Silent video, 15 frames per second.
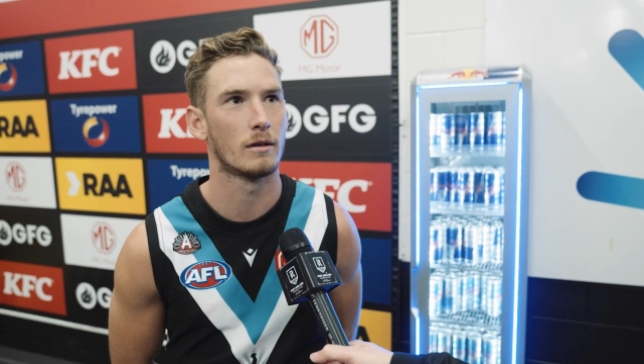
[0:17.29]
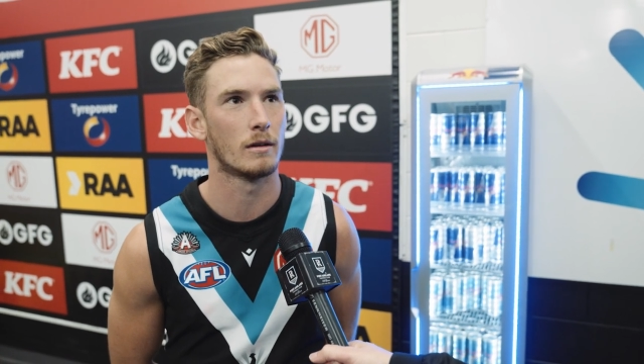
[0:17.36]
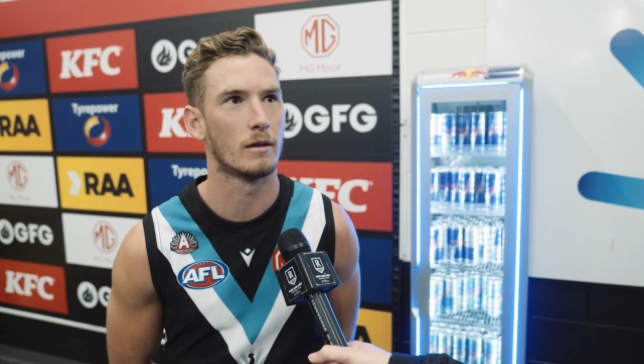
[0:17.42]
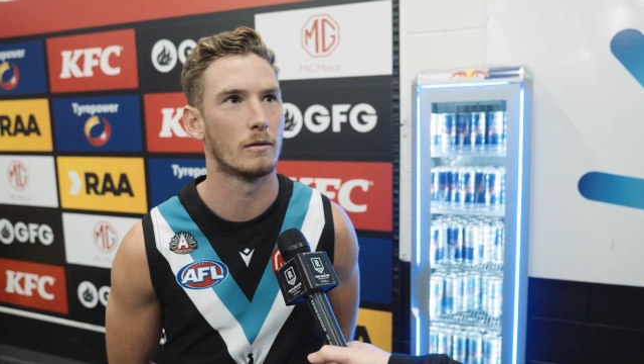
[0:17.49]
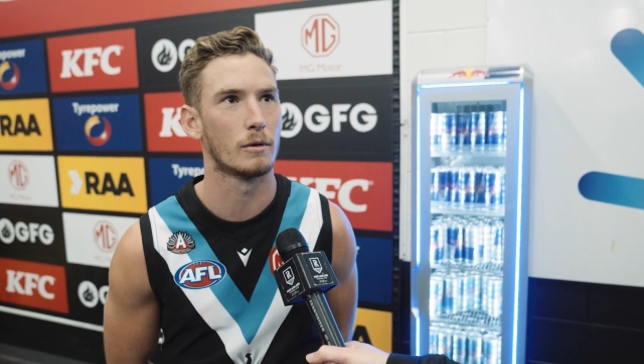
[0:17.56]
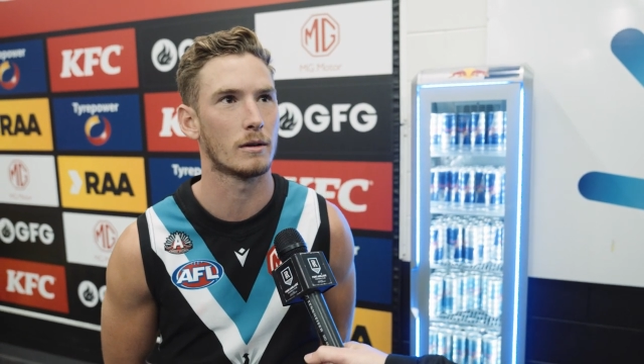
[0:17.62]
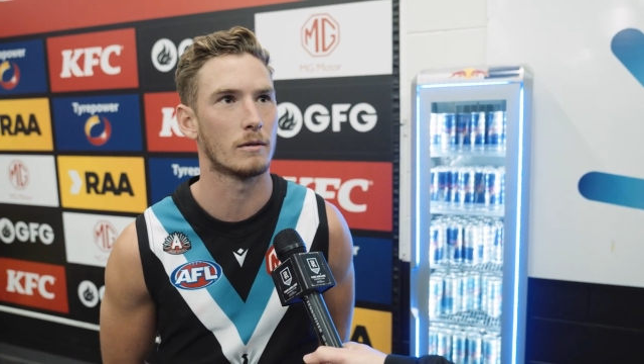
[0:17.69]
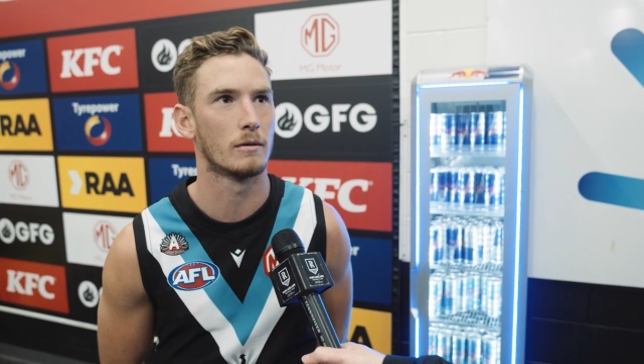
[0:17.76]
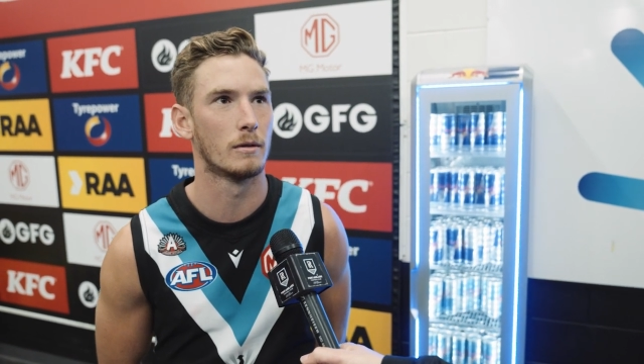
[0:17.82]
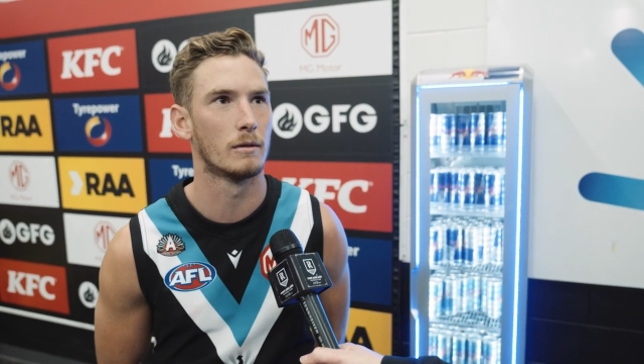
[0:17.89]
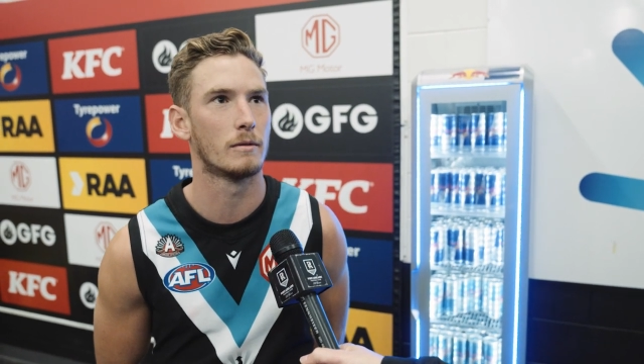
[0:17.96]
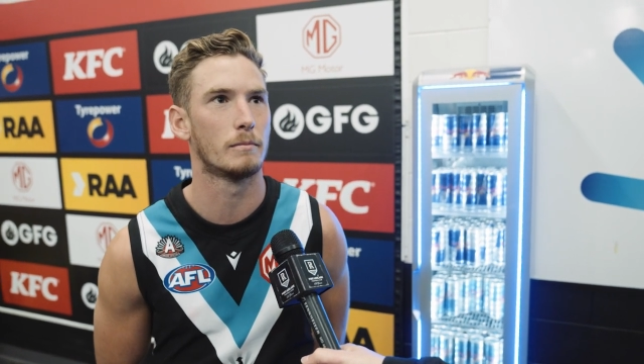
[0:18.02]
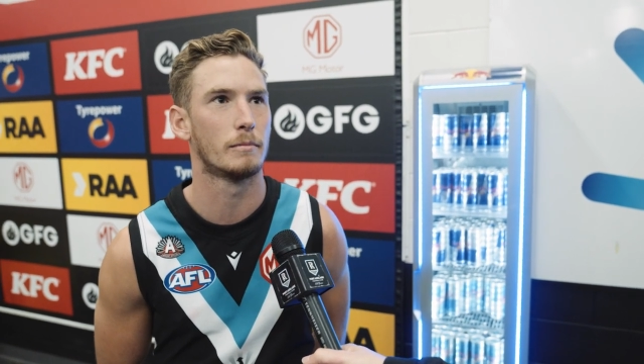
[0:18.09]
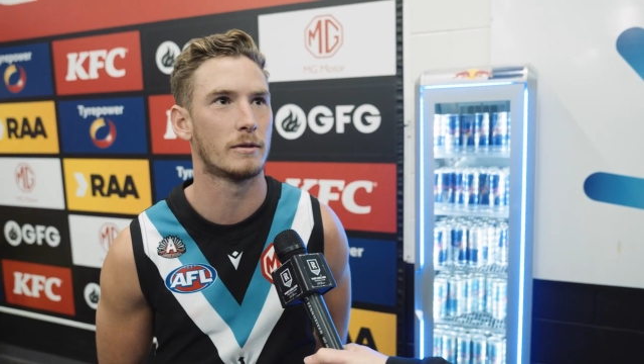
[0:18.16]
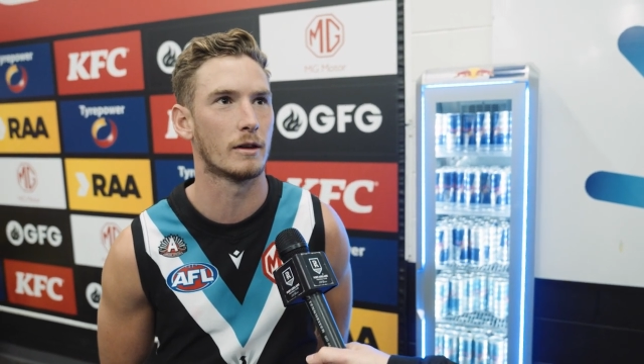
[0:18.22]
that the
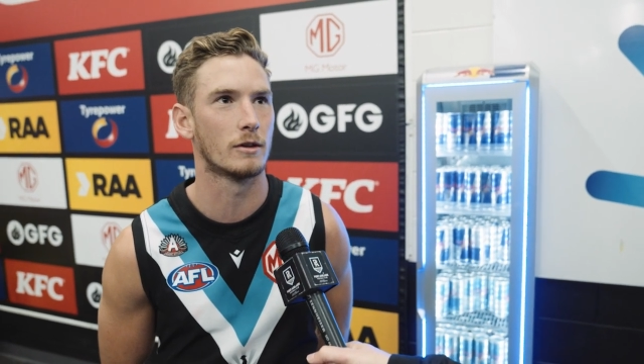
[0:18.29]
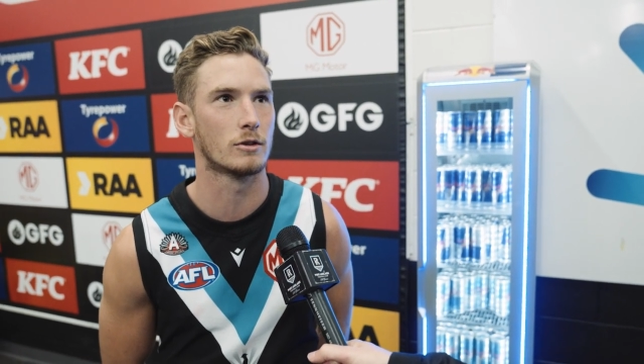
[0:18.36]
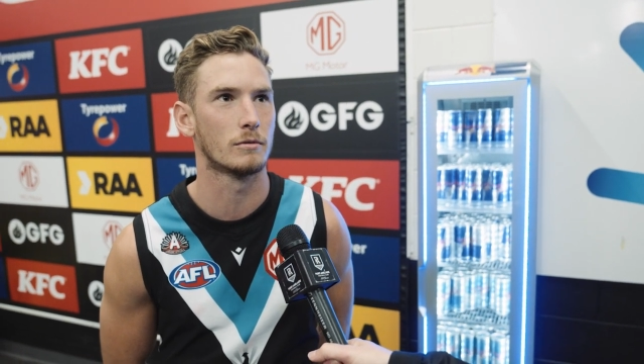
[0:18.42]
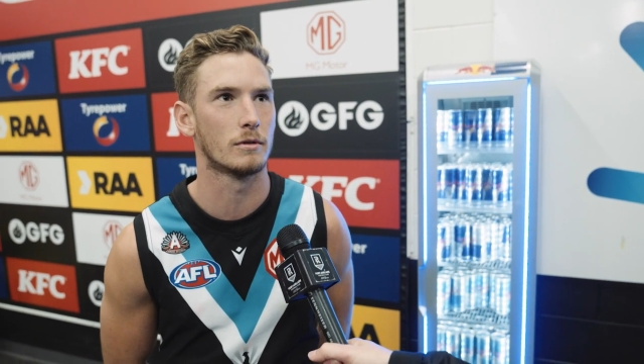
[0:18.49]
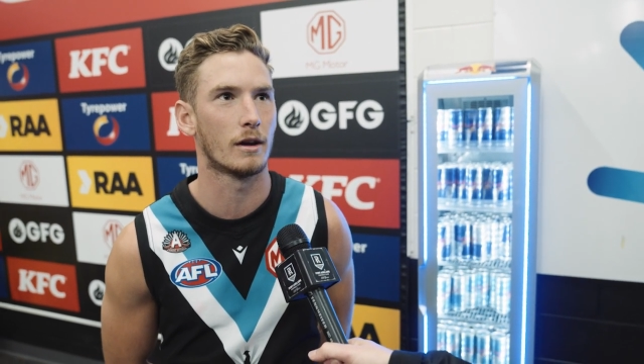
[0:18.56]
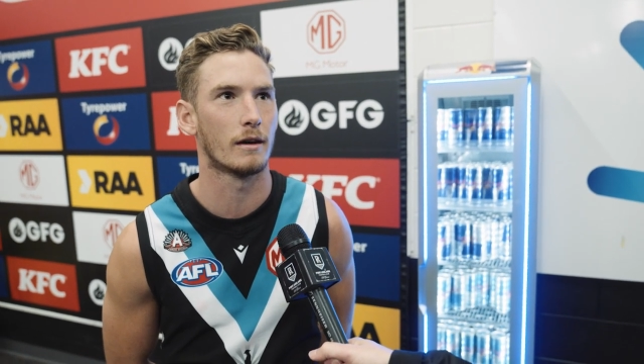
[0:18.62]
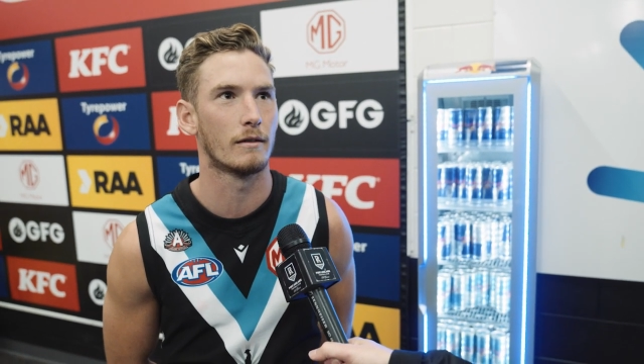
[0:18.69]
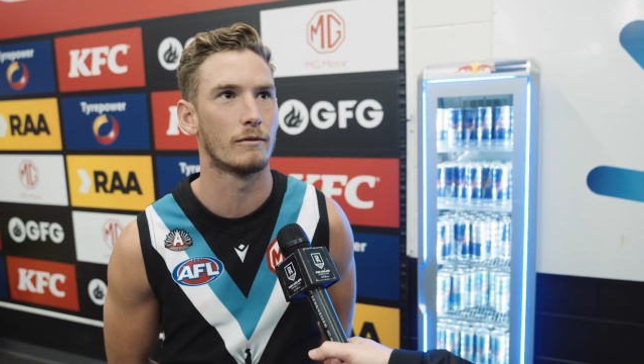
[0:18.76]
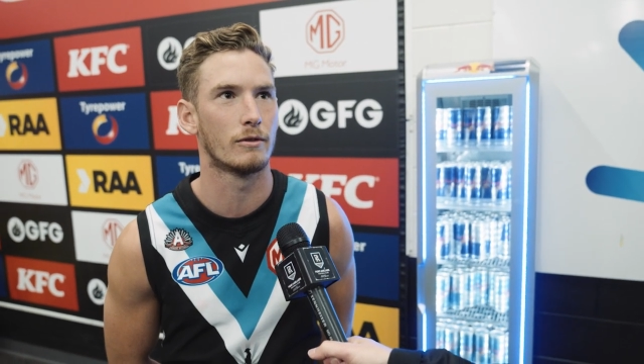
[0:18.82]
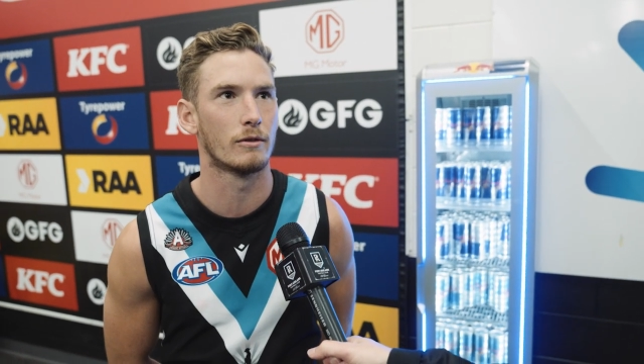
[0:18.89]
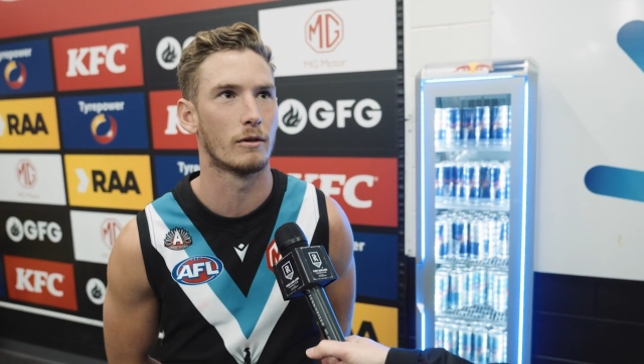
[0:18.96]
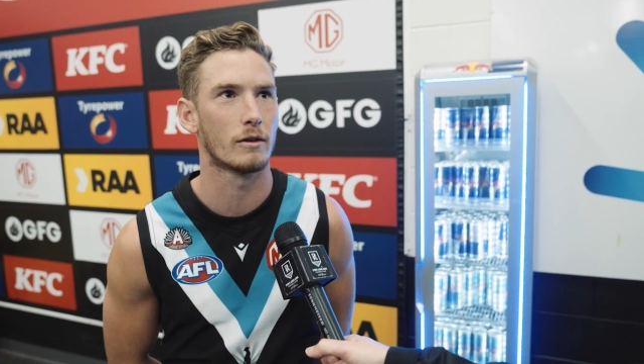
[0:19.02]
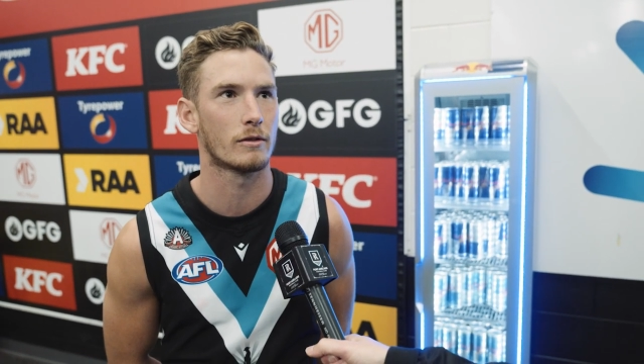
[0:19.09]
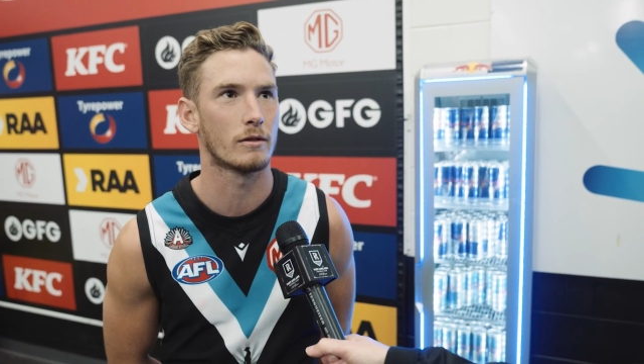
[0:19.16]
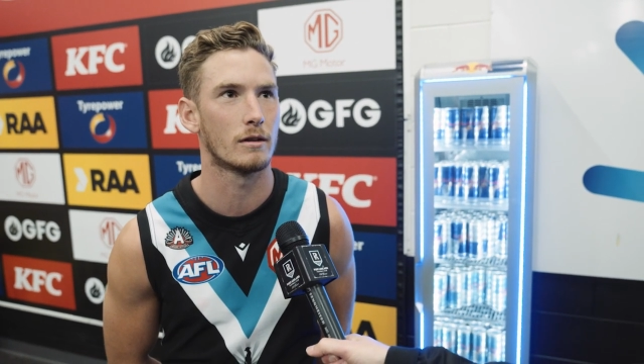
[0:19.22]
potential we have for the
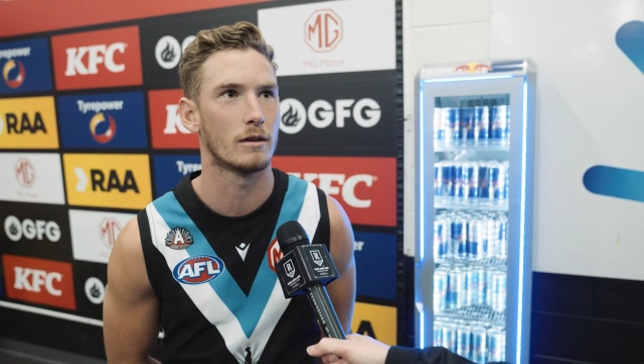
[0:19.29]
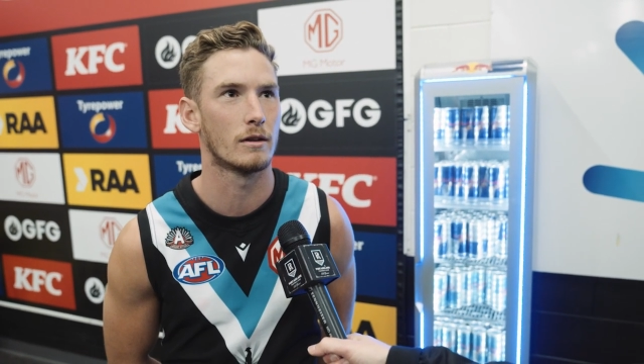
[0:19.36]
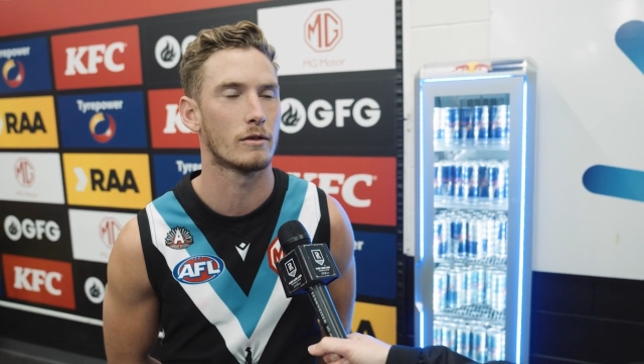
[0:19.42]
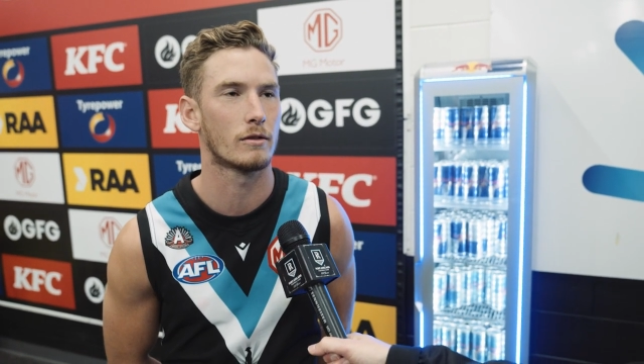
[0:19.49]
rest of the year,